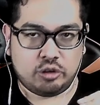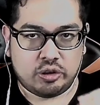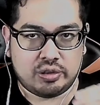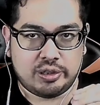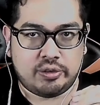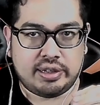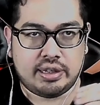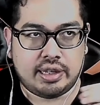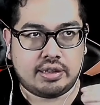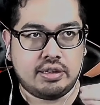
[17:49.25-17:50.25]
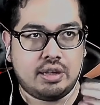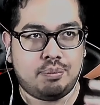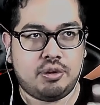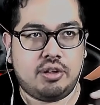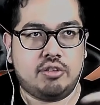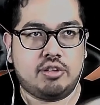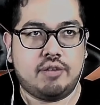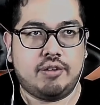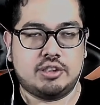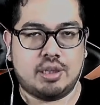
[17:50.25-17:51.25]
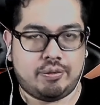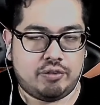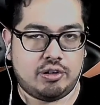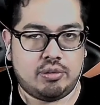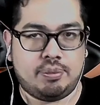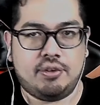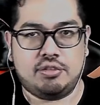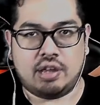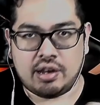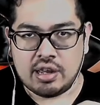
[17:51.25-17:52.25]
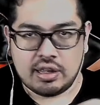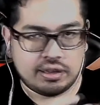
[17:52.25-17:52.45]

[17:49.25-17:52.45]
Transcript: So you're literally not putting yourself on top of another person,